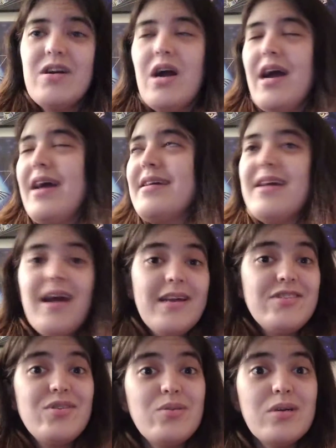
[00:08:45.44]
I
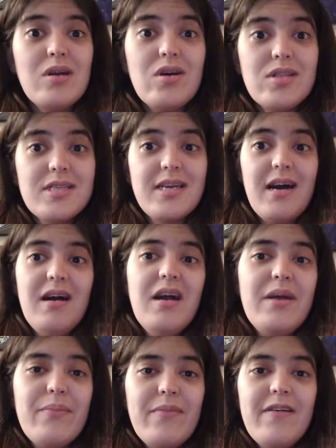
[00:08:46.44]
do it all the
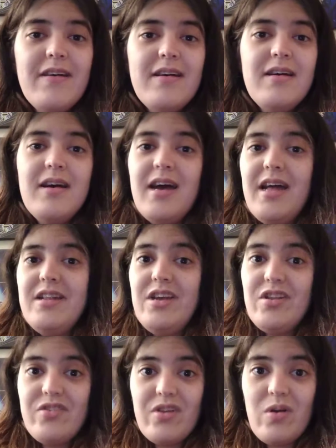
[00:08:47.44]
time, and
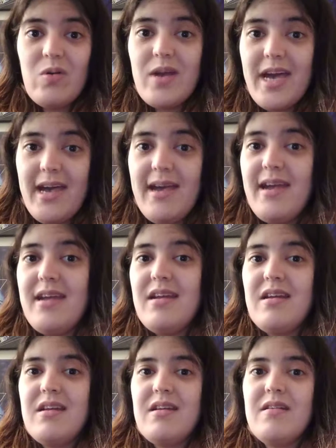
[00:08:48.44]
it's okay.
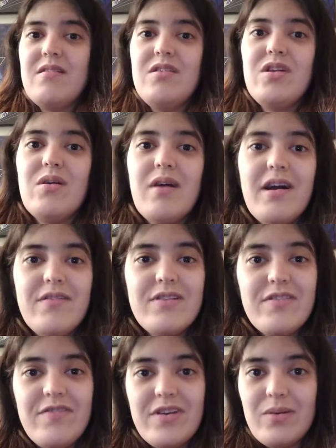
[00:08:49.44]
You don't have to
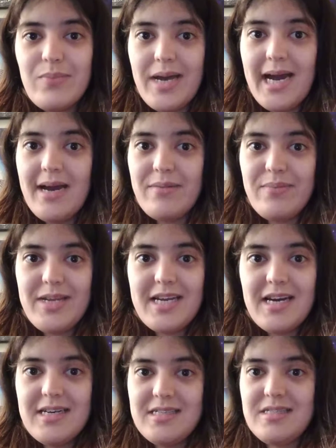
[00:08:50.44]
feel bad
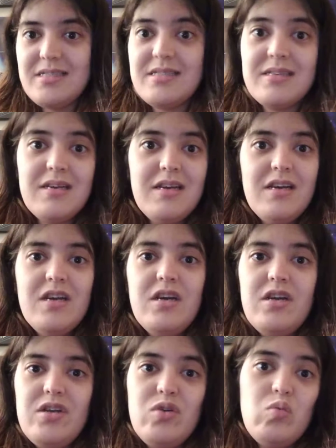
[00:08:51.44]
because
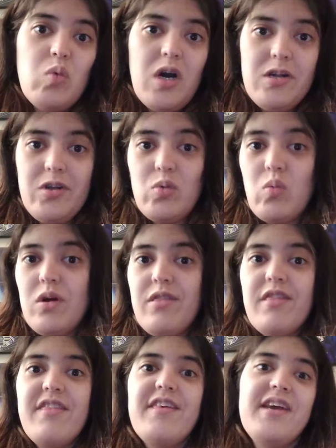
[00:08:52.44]
you wanted
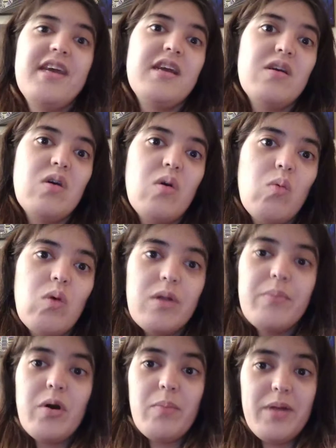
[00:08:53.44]
one thing one
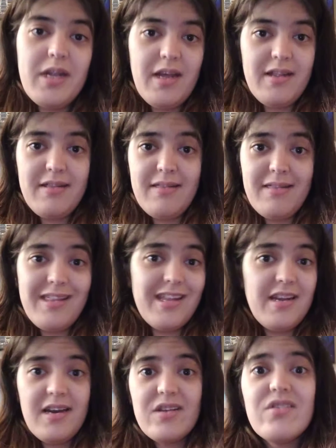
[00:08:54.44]
moment and the
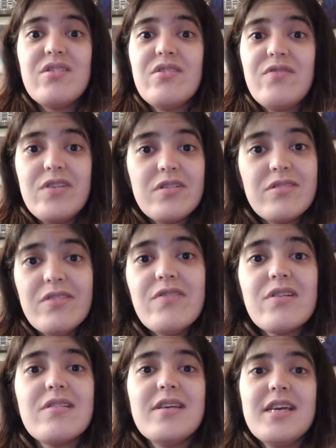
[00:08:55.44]
next you feel
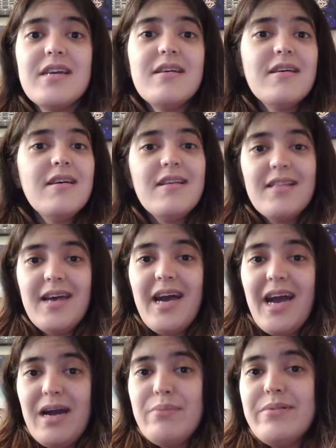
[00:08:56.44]
differently. That
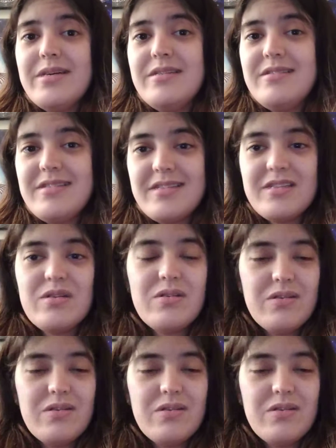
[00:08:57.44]
happens.